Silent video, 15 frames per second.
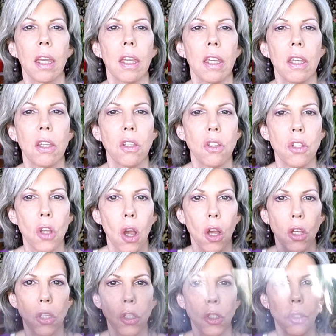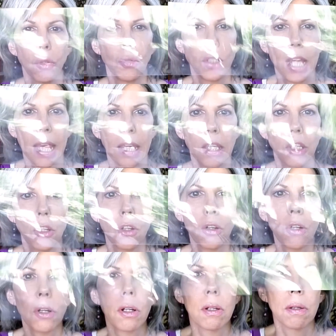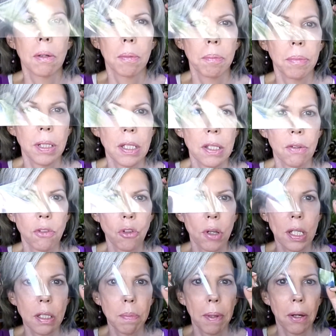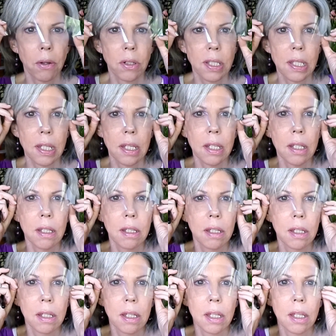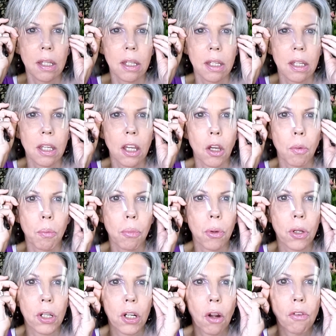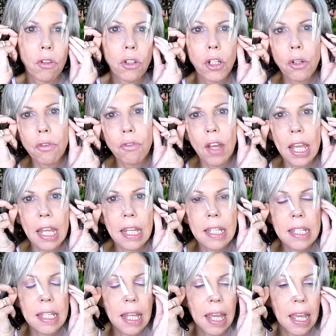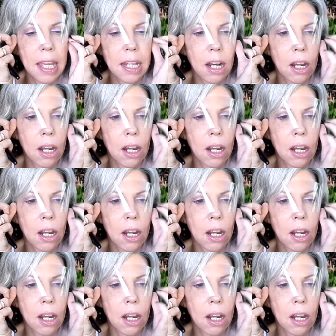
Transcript: is you take your piece of transparency, put it over your face, and